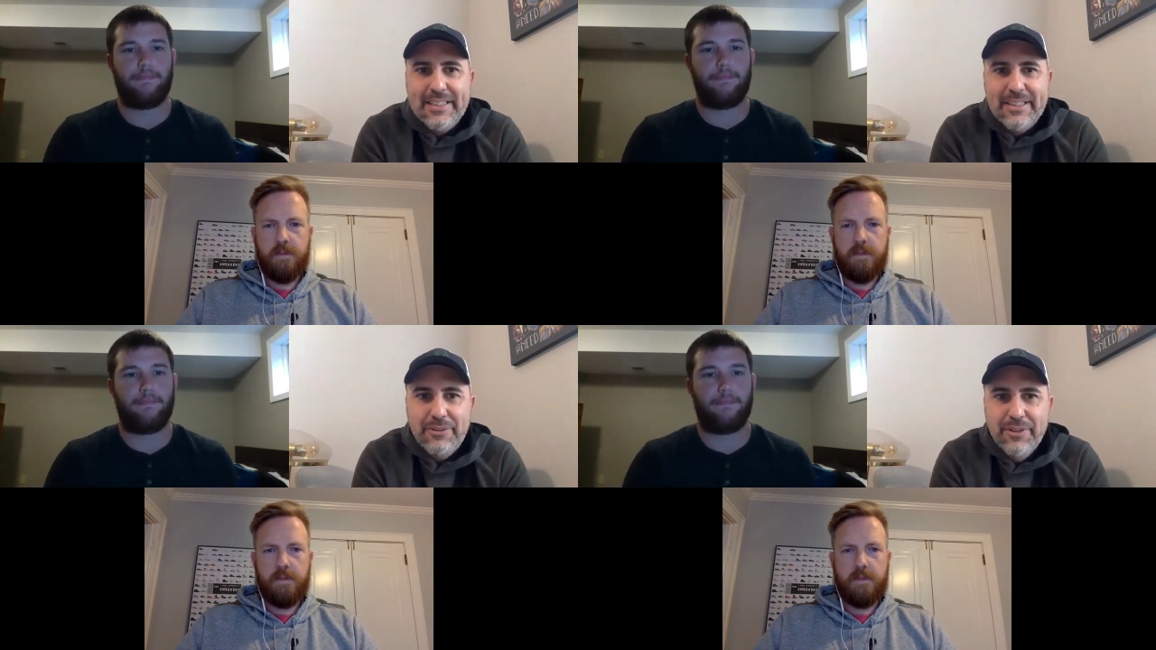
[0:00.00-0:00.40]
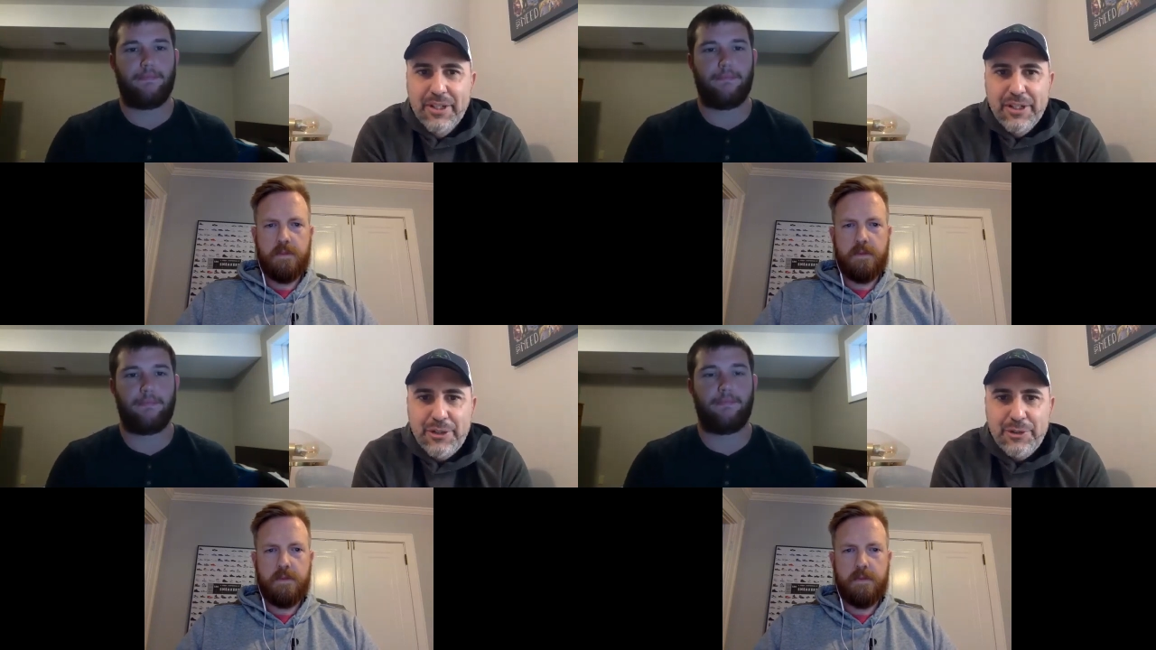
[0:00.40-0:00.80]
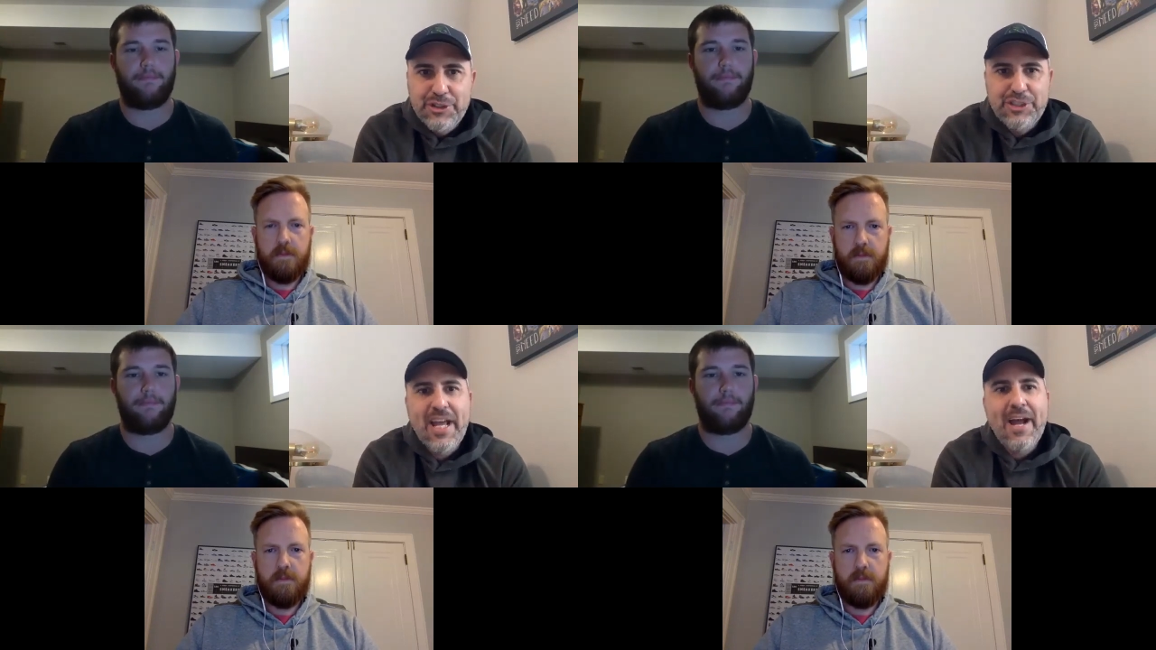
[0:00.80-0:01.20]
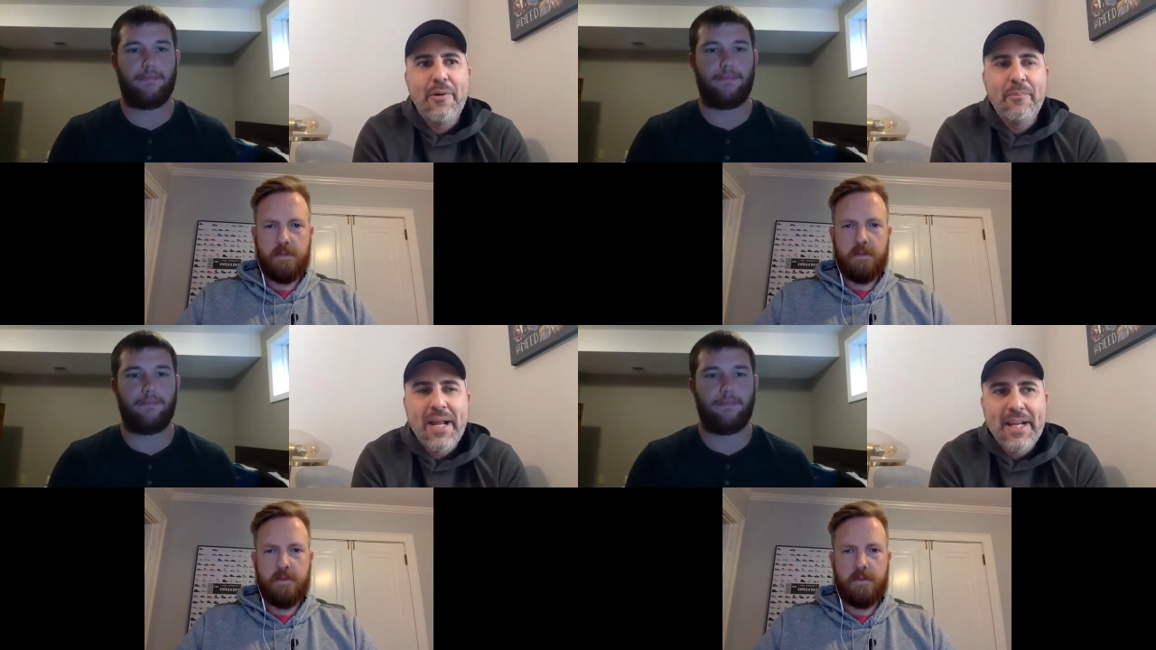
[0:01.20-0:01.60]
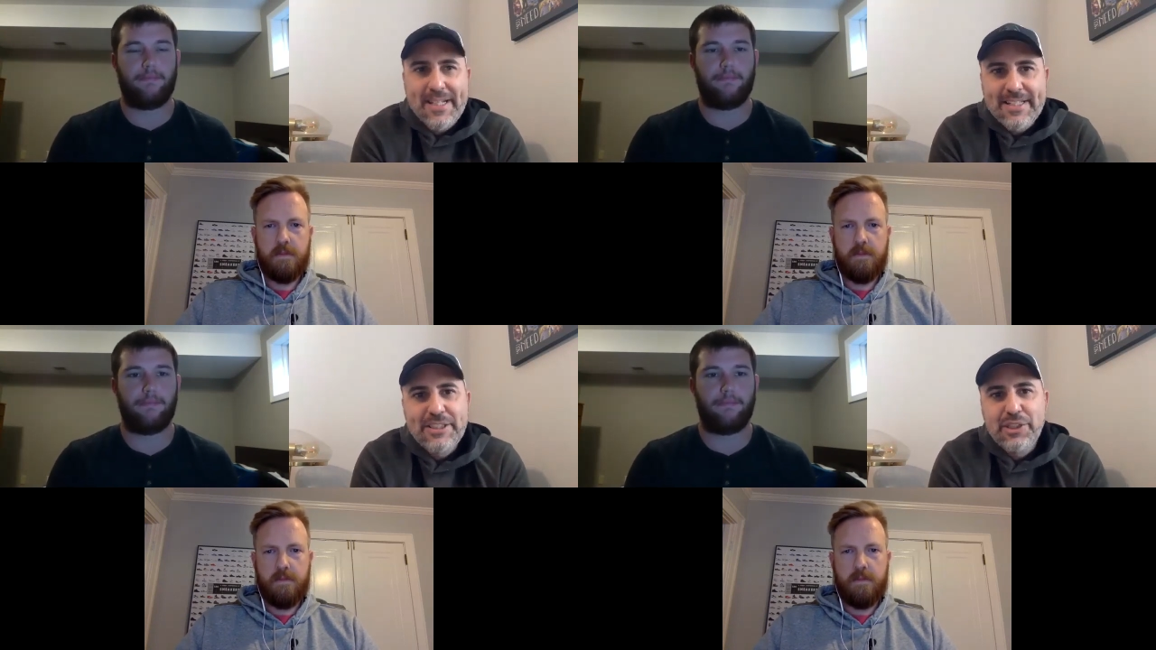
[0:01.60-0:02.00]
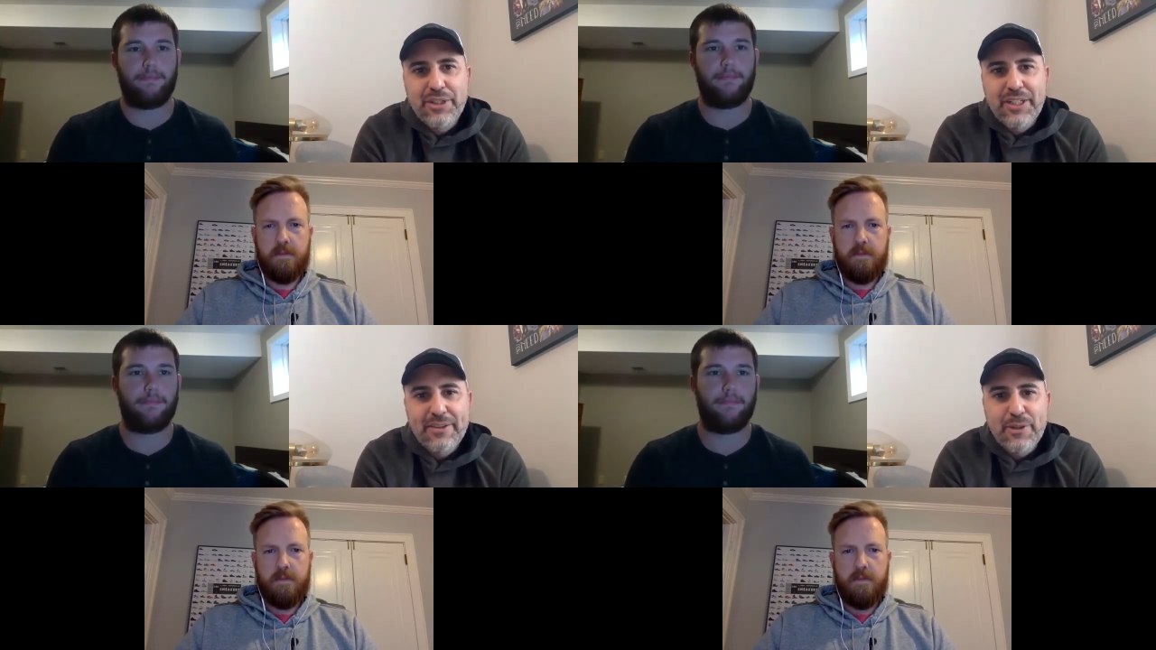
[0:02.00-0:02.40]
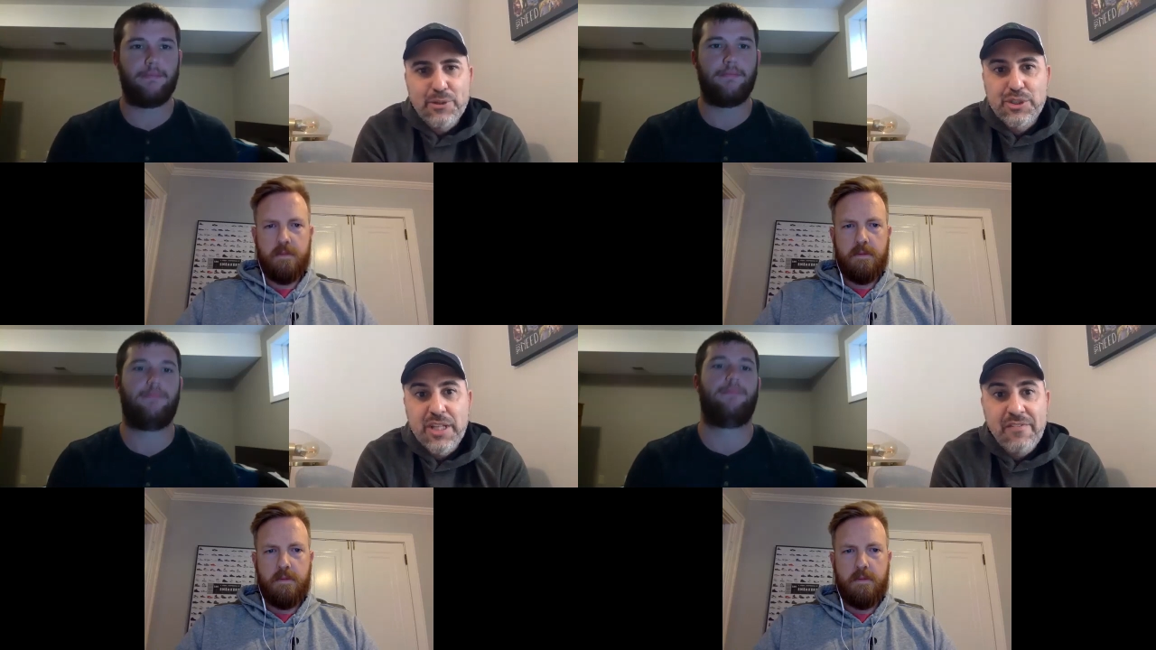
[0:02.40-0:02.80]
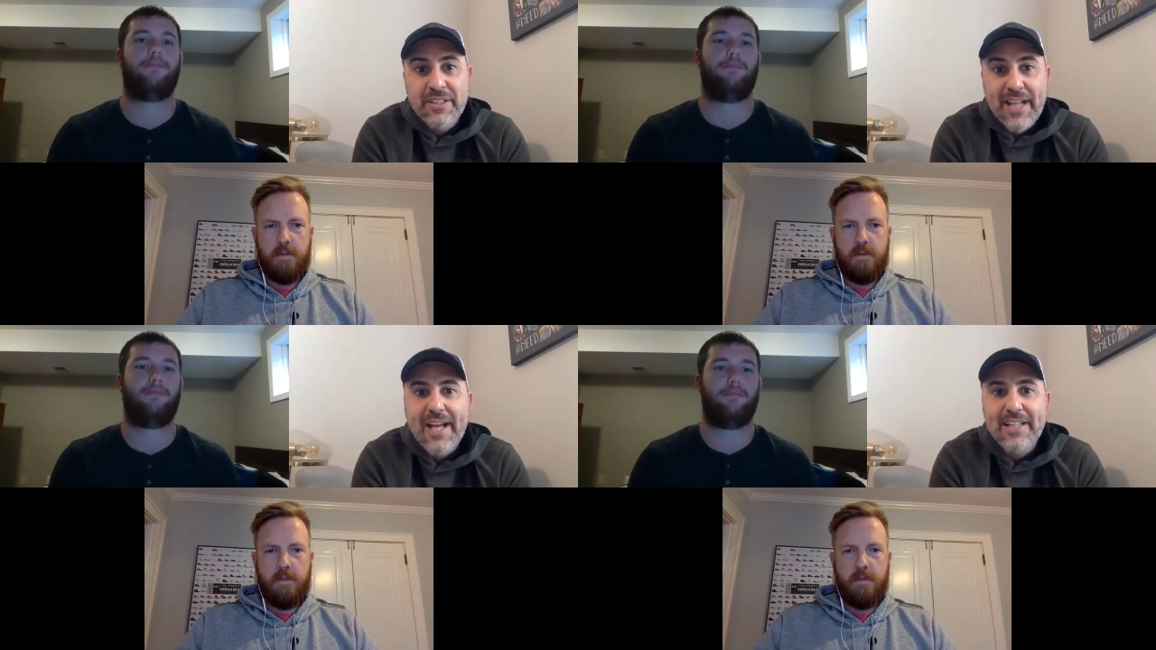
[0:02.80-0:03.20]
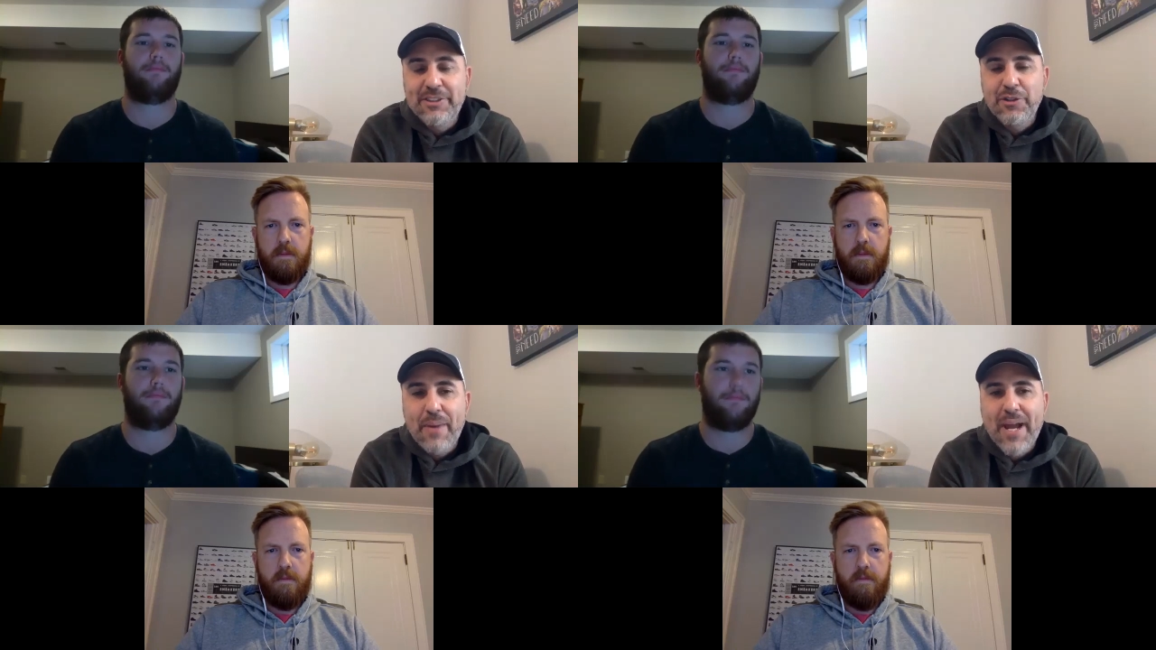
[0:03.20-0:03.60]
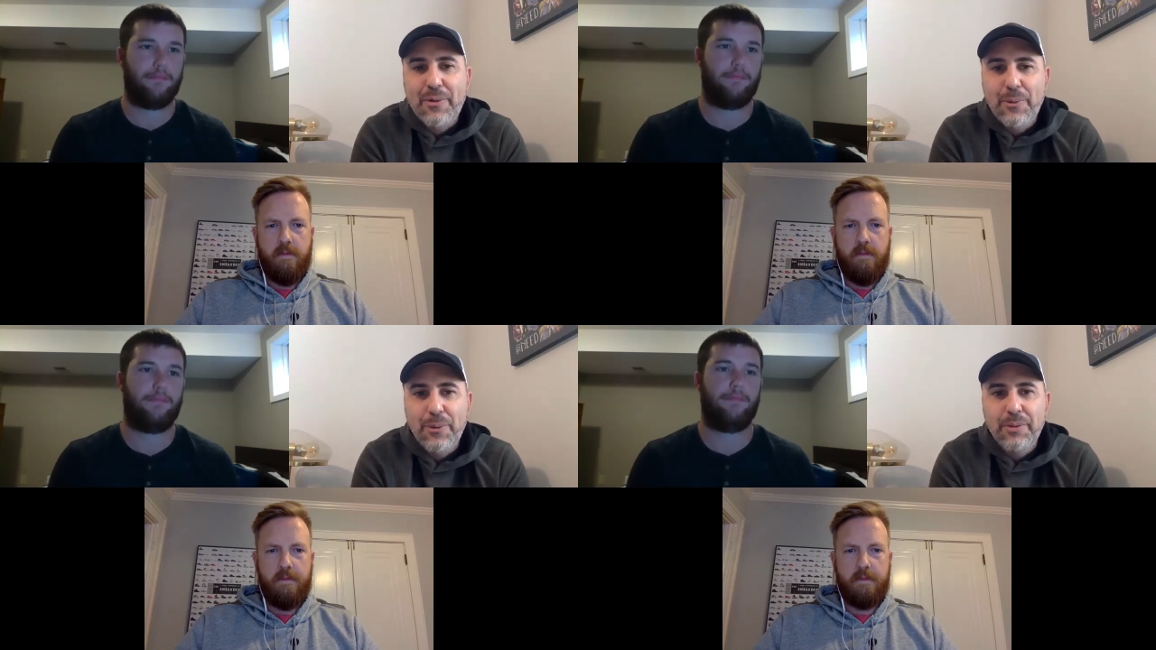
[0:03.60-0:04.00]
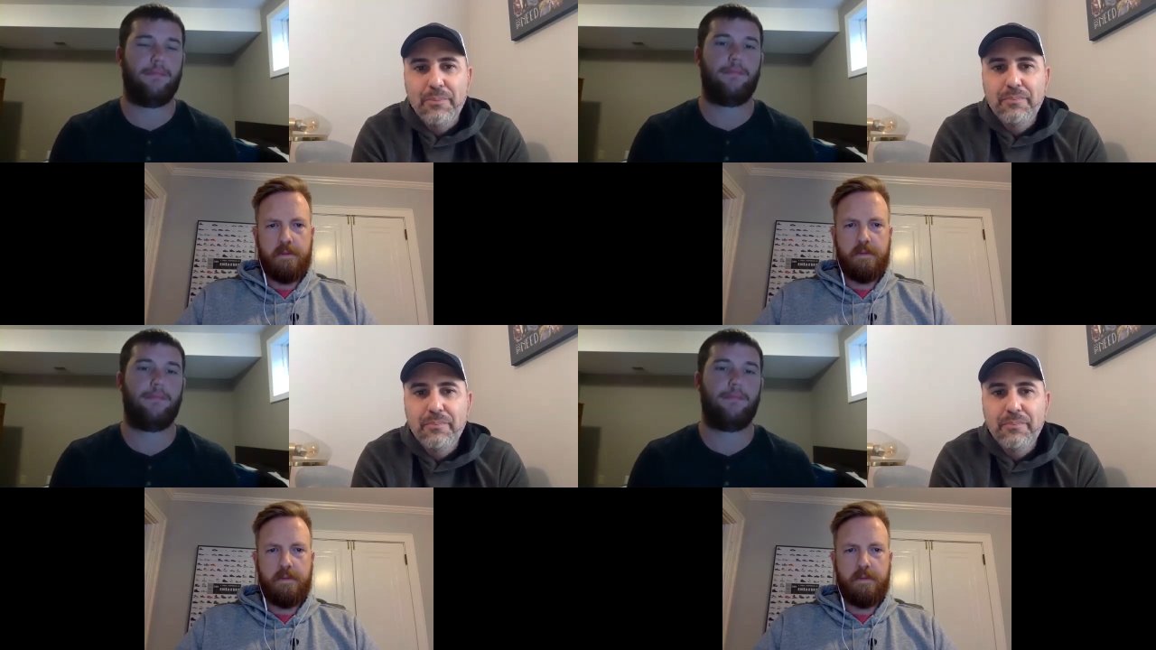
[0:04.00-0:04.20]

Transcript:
Speaker 1: You you just now made it easier to get those seven guys in your backcourt